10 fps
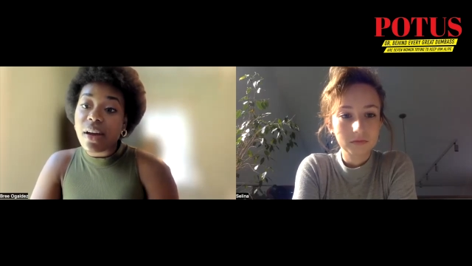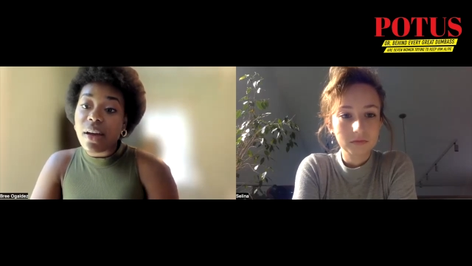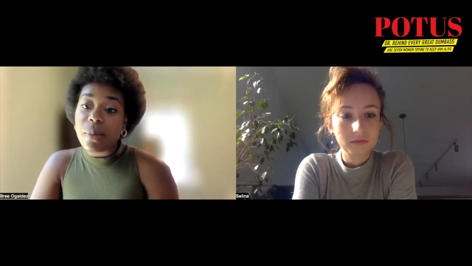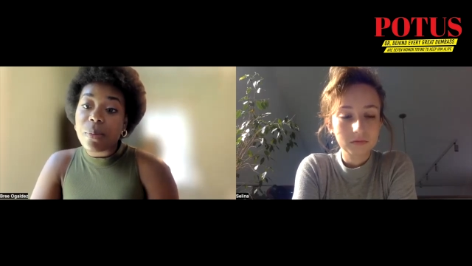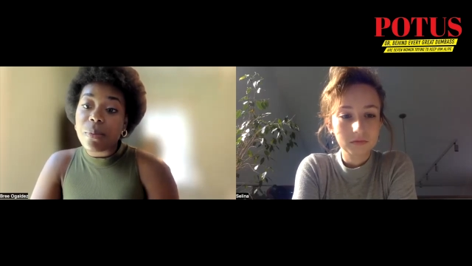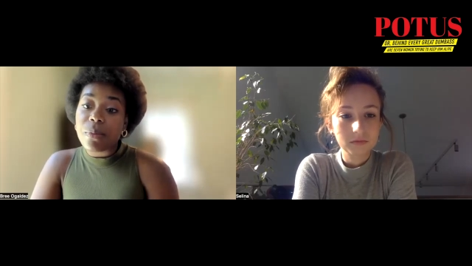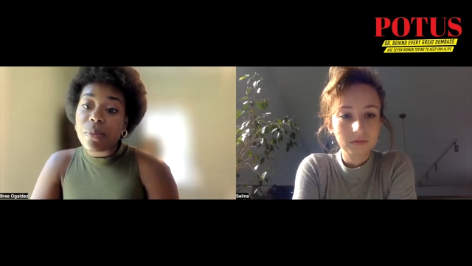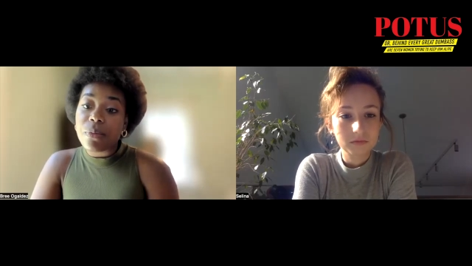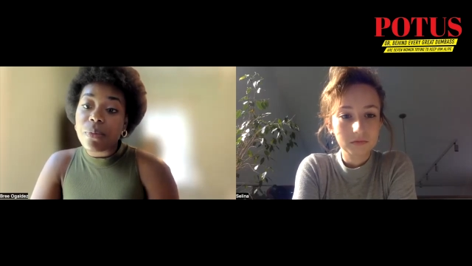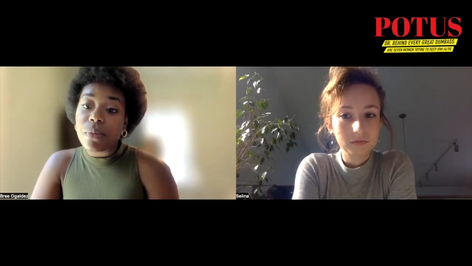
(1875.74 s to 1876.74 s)
Speaker 1: um,
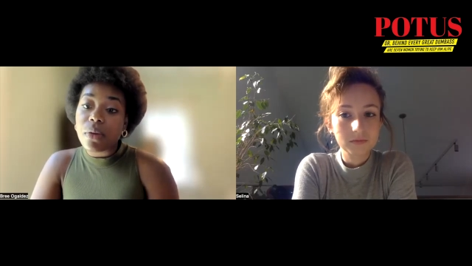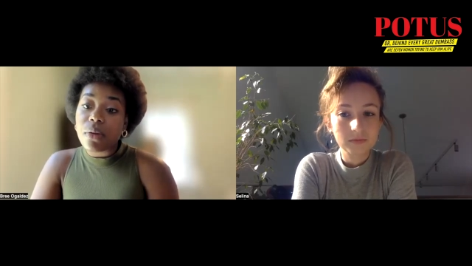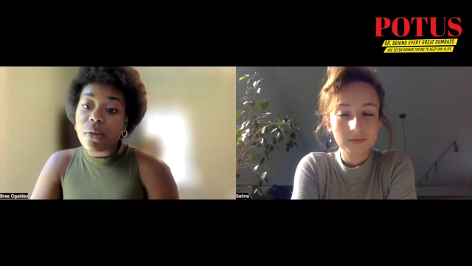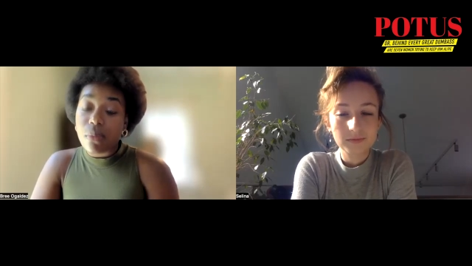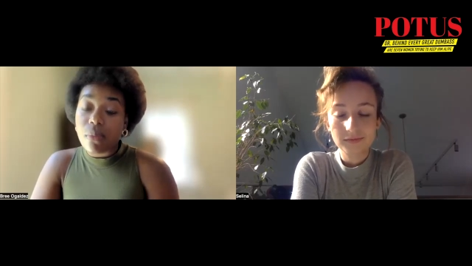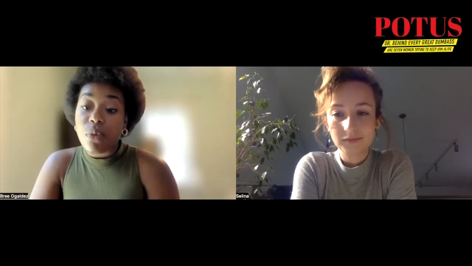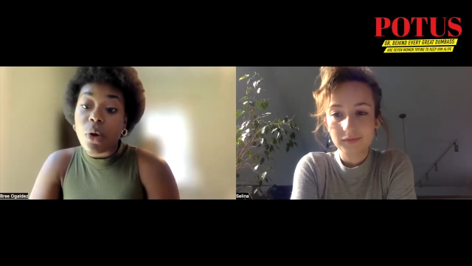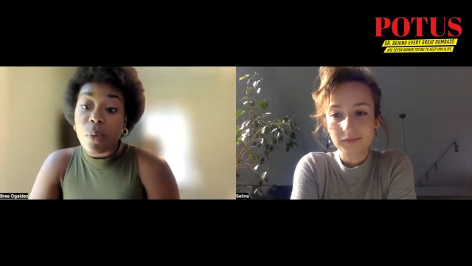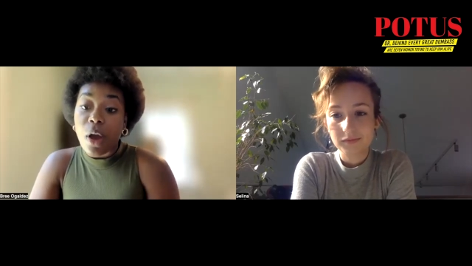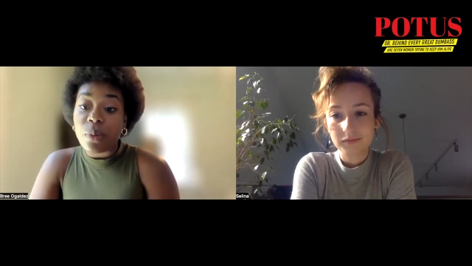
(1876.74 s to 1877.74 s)
for
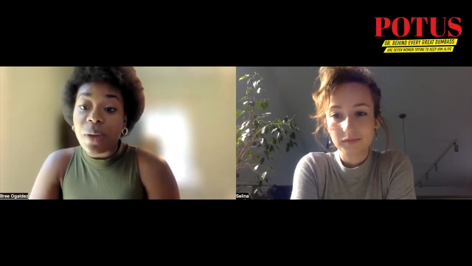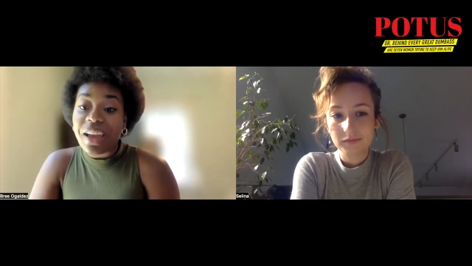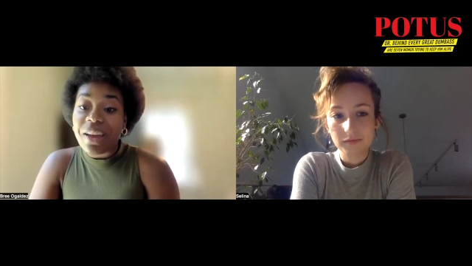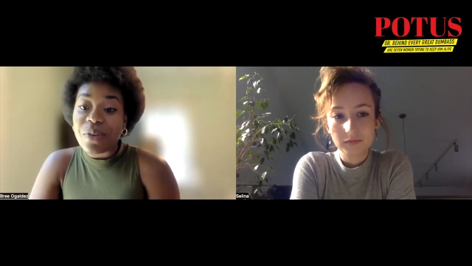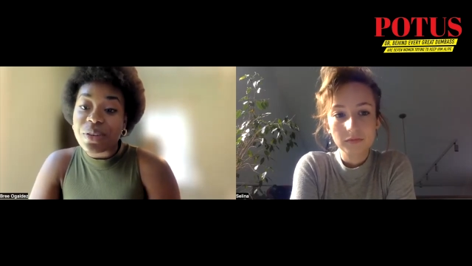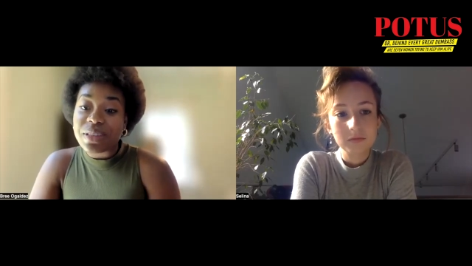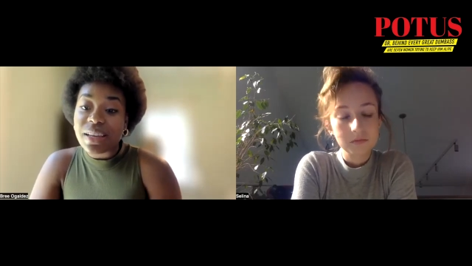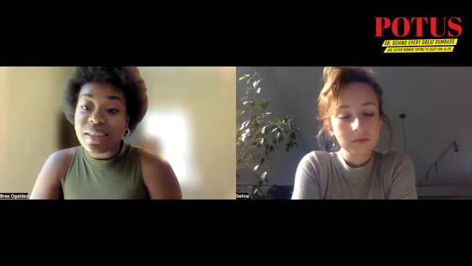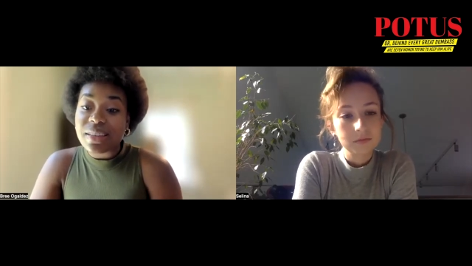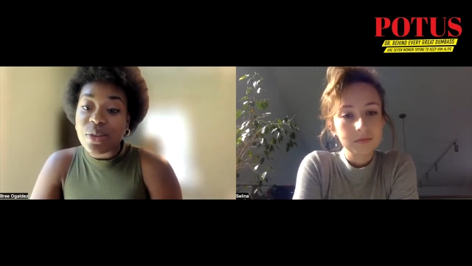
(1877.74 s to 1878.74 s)
Broadway
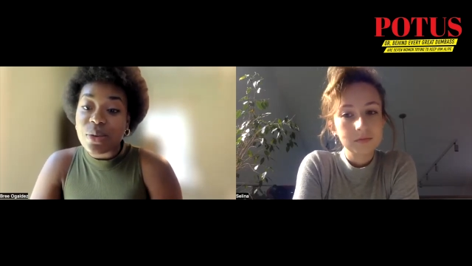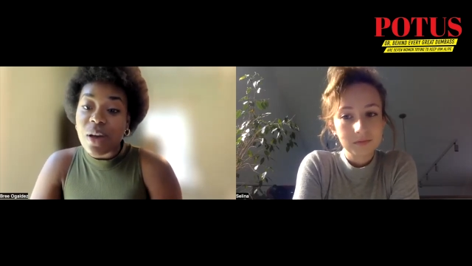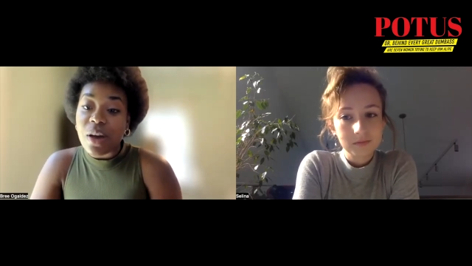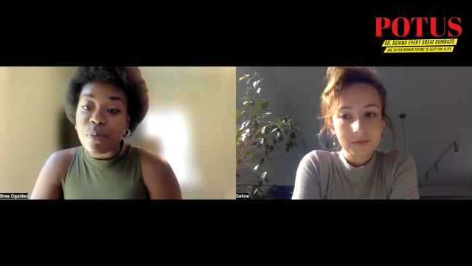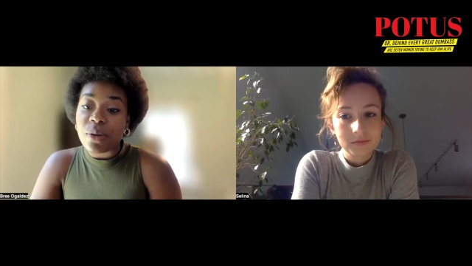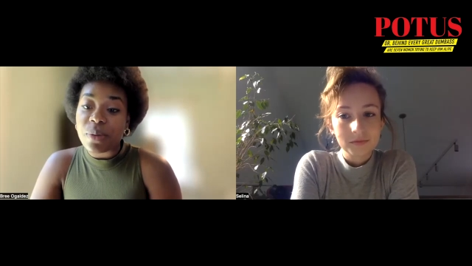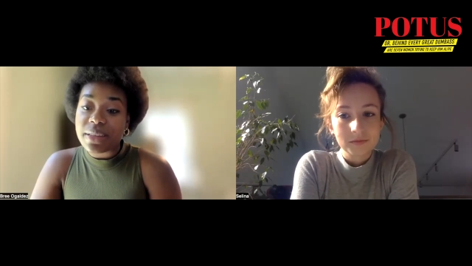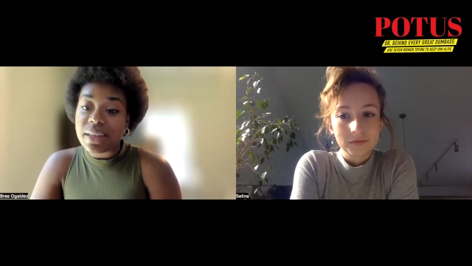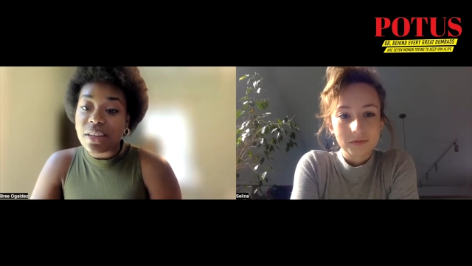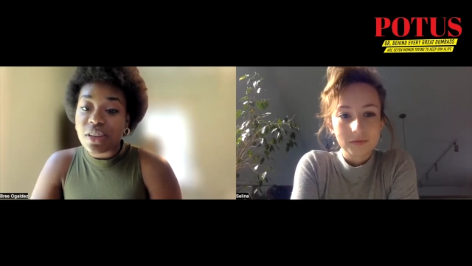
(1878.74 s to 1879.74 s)
versus those off Broadway
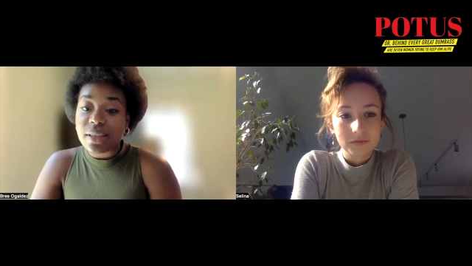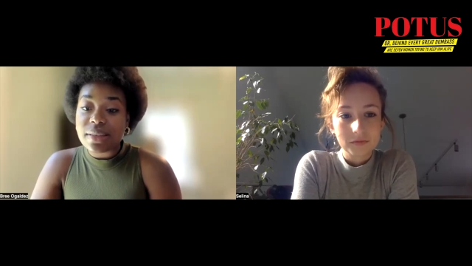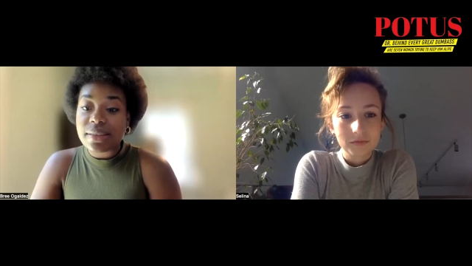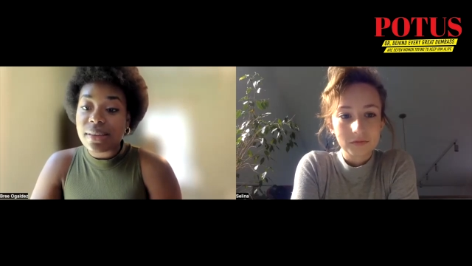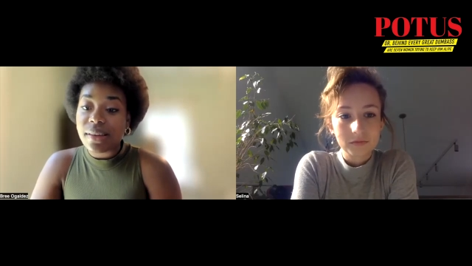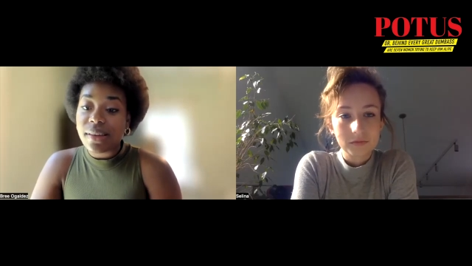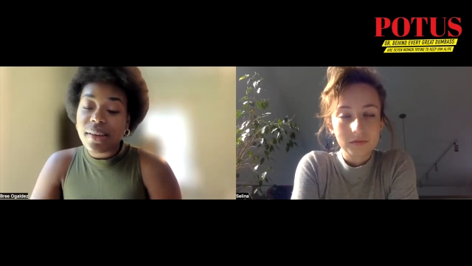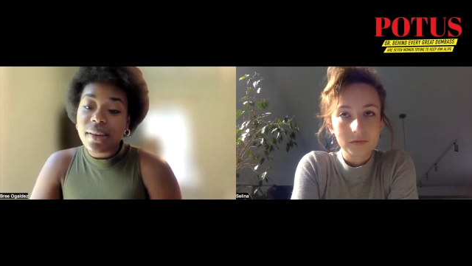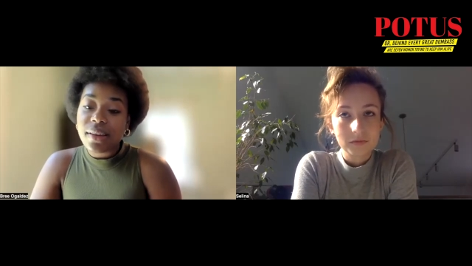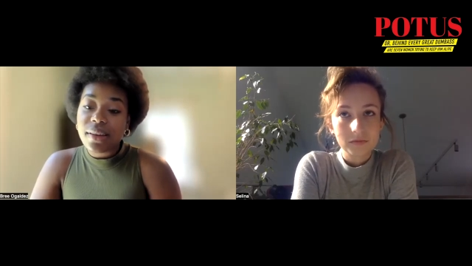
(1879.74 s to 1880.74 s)
stages?
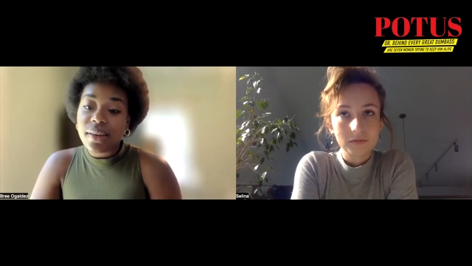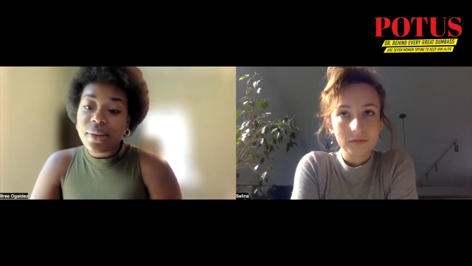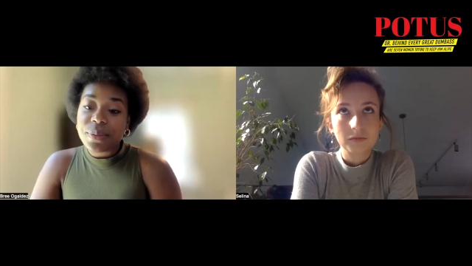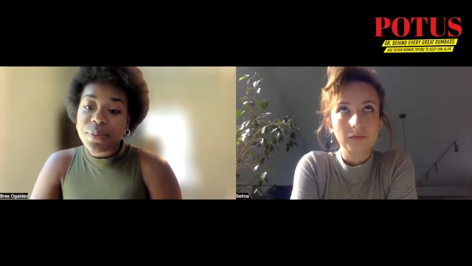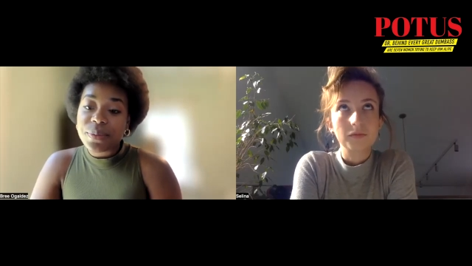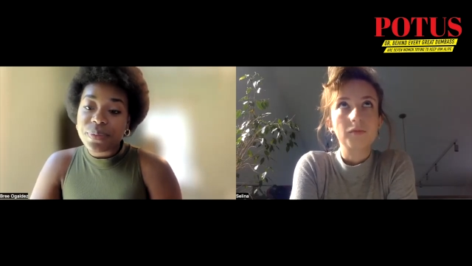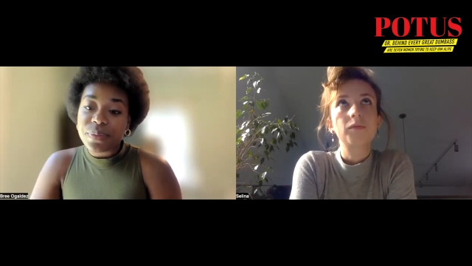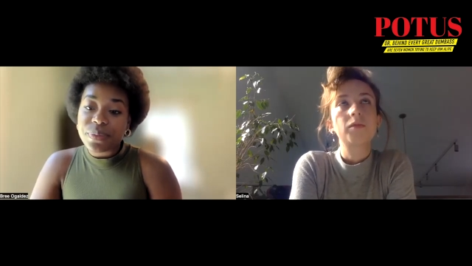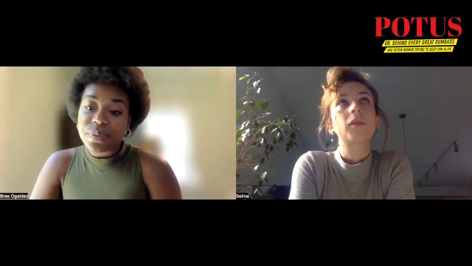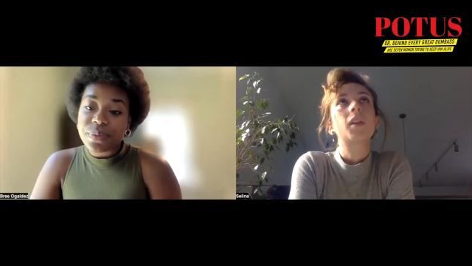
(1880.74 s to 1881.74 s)

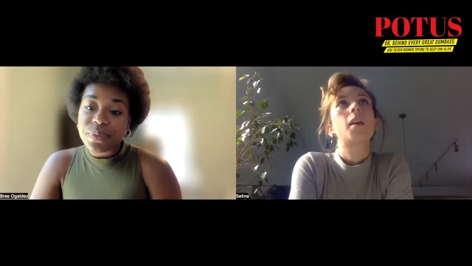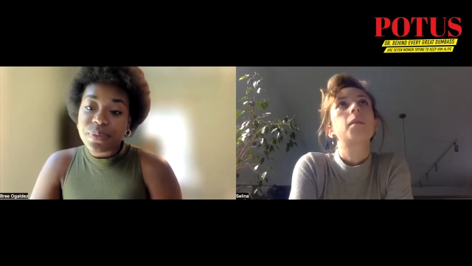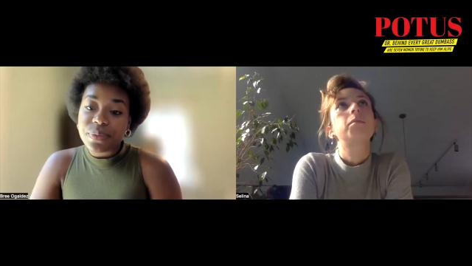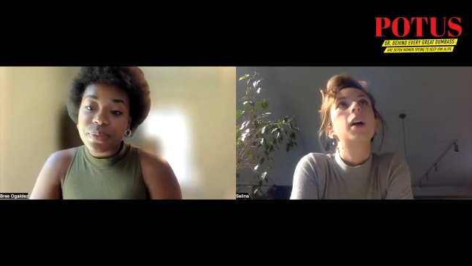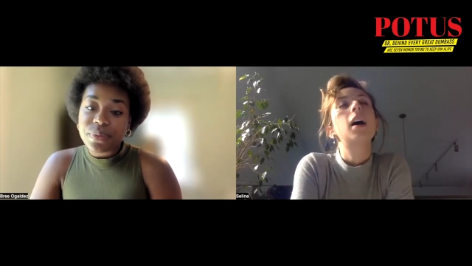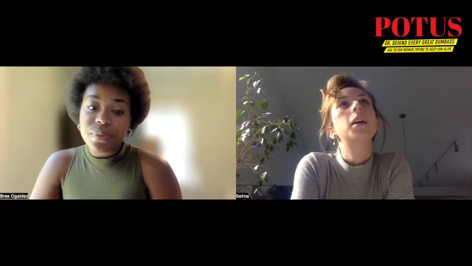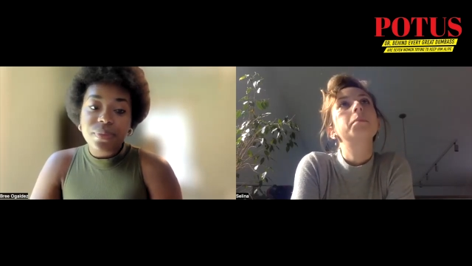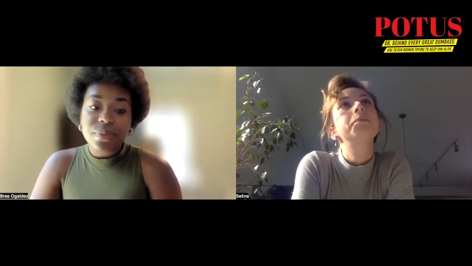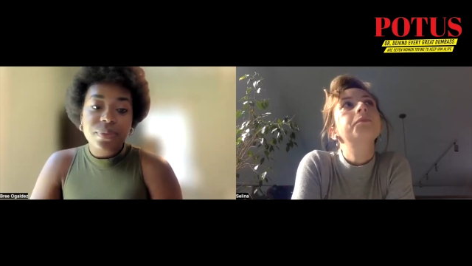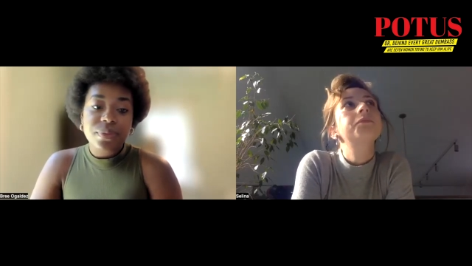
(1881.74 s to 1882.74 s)
Speaker 2: Mm. Um,